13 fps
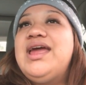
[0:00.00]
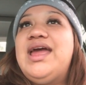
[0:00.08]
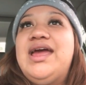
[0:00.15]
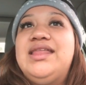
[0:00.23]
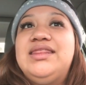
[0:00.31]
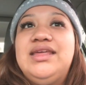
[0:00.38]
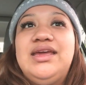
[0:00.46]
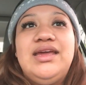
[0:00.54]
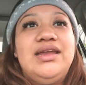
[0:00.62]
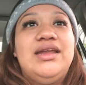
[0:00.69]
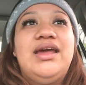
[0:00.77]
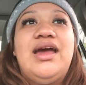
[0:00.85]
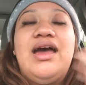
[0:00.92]
And
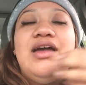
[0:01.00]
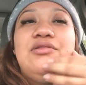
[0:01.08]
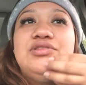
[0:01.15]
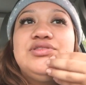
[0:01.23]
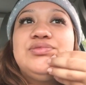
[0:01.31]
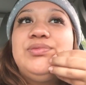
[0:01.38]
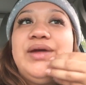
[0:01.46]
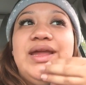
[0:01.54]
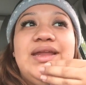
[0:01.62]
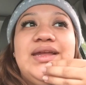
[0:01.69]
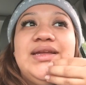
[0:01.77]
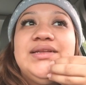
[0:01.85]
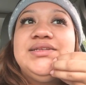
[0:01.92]
then I was
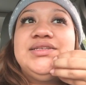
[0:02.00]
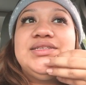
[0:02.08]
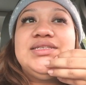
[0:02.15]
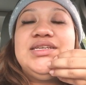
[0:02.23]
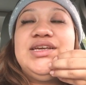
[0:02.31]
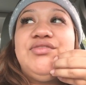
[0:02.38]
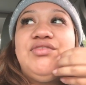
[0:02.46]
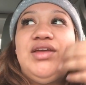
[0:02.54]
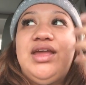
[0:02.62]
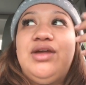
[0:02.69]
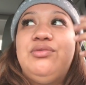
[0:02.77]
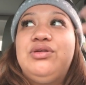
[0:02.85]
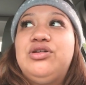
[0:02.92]
waiting to see if like
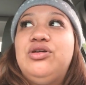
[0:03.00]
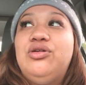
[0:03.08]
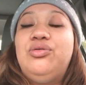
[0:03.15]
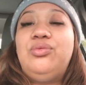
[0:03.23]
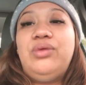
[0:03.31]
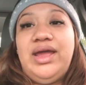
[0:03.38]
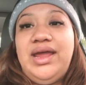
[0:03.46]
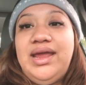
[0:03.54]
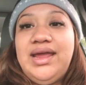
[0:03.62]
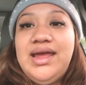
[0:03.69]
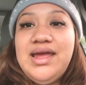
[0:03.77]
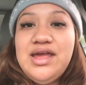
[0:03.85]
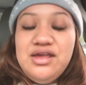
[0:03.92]
it would go
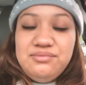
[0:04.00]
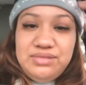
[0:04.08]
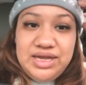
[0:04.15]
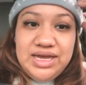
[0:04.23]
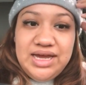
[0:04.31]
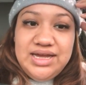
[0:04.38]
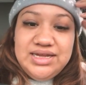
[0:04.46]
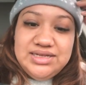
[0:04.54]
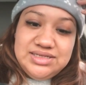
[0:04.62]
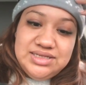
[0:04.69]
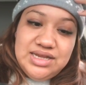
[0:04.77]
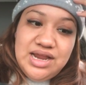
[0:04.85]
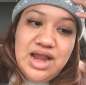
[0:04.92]
away, because